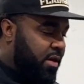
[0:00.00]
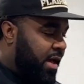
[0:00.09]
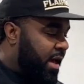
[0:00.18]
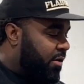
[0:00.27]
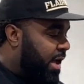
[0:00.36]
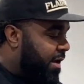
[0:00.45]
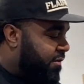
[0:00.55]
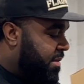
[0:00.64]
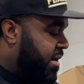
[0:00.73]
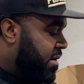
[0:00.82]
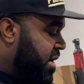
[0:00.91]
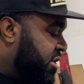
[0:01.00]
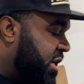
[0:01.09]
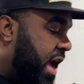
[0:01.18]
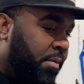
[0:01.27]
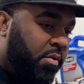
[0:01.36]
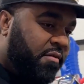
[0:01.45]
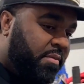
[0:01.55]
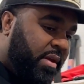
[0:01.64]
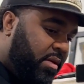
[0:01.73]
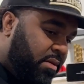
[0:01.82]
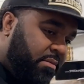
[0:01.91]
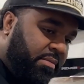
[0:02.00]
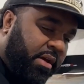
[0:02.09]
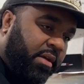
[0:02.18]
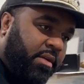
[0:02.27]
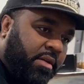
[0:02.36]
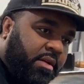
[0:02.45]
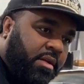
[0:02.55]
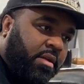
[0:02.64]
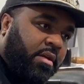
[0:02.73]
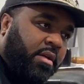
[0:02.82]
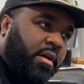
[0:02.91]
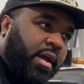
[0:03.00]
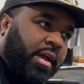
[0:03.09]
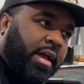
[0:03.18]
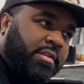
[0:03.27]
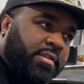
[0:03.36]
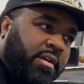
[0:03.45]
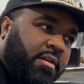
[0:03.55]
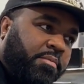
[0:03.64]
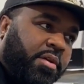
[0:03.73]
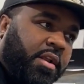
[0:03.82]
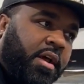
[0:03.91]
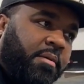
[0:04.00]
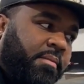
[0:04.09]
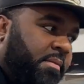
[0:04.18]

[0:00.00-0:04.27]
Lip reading: I don't have them here in the shop with me, but I got some put up,